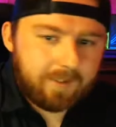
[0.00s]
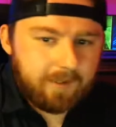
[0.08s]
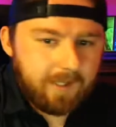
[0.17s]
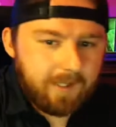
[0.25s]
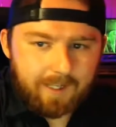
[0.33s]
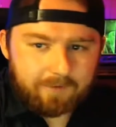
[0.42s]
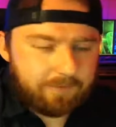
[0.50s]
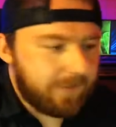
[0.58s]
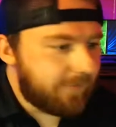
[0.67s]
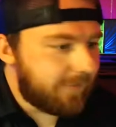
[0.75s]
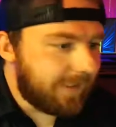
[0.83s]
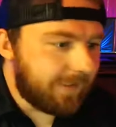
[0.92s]
We had like
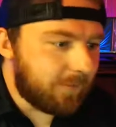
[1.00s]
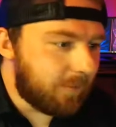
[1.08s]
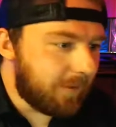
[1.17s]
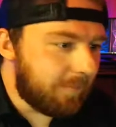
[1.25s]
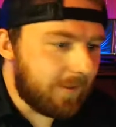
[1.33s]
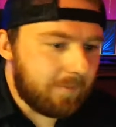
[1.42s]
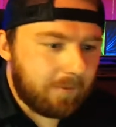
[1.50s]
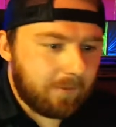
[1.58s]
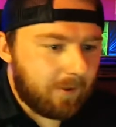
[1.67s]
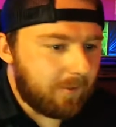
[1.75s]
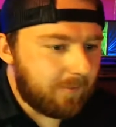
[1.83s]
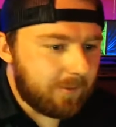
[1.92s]
15, 20 people
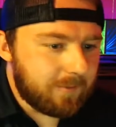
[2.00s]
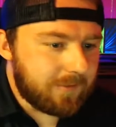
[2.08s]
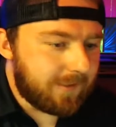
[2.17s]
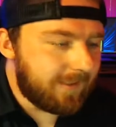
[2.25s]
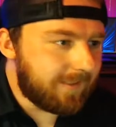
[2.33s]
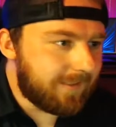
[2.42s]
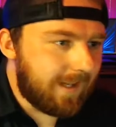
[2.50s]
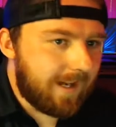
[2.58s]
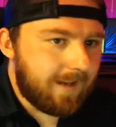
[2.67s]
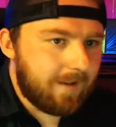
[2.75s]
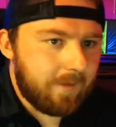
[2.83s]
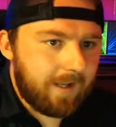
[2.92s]
over. It was a good
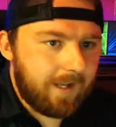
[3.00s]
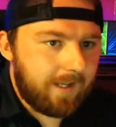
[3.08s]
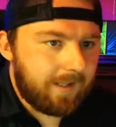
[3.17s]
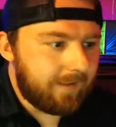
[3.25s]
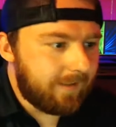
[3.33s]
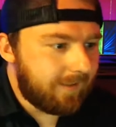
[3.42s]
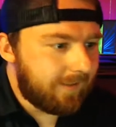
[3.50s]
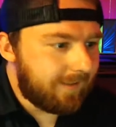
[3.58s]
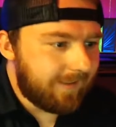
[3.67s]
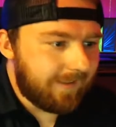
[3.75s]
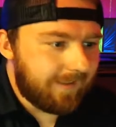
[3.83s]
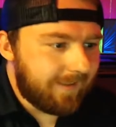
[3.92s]
time. And
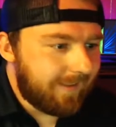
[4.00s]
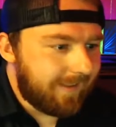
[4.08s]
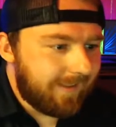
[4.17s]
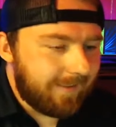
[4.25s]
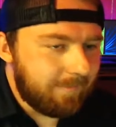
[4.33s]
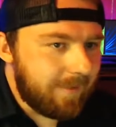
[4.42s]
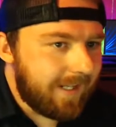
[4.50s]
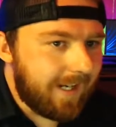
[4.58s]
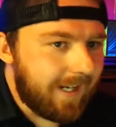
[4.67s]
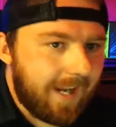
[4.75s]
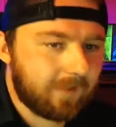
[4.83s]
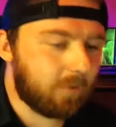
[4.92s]
me
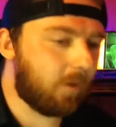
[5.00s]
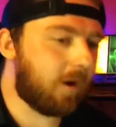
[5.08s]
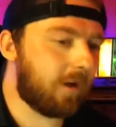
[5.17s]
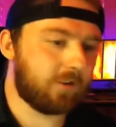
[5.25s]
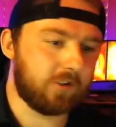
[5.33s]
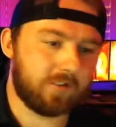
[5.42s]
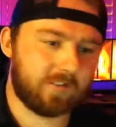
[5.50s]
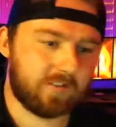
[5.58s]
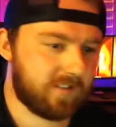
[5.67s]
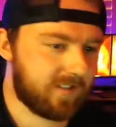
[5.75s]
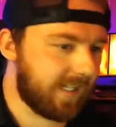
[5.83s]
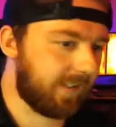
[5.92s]
and Antwan
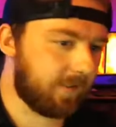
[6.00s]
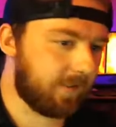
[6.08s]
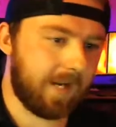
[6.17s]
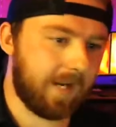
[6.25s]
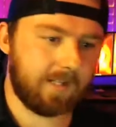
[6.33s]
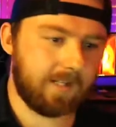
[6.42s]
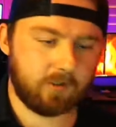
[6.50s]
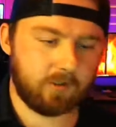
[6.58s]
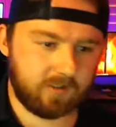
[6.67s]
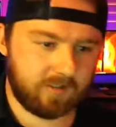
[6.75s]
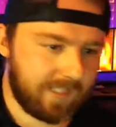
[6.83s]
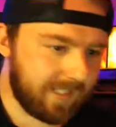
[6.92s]
just synced, man. It was
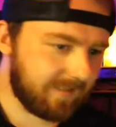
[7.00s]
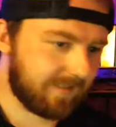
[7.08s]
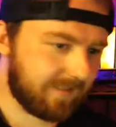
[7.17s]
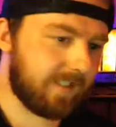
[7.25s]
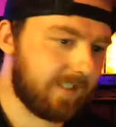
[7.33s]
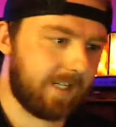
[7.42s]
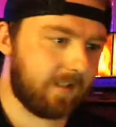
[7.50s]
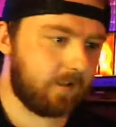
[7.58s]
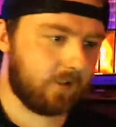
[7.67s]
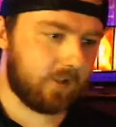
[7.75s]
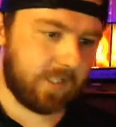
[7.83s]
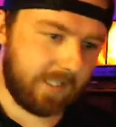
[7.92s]
just instant
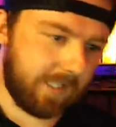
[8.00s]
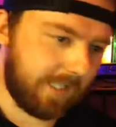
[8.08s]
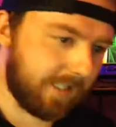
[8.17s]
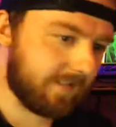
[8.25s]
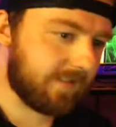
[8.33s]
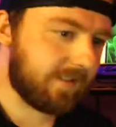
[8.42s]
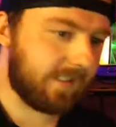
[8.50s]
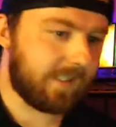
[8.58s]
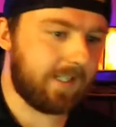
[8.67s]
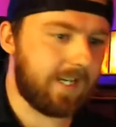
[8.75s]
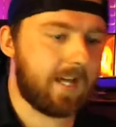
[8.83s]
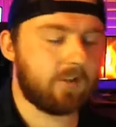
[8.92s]
energy, instant
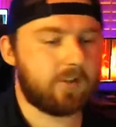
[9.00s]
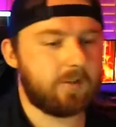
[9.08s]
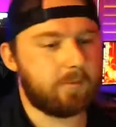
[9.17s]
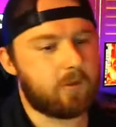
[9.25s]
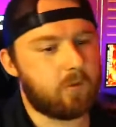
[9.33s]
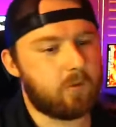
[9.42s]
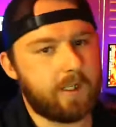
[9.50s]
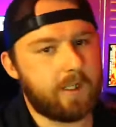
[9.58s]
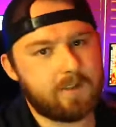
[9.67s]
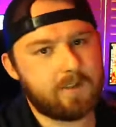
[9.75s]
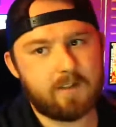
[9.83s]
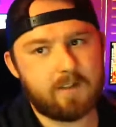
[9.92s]
connection between us.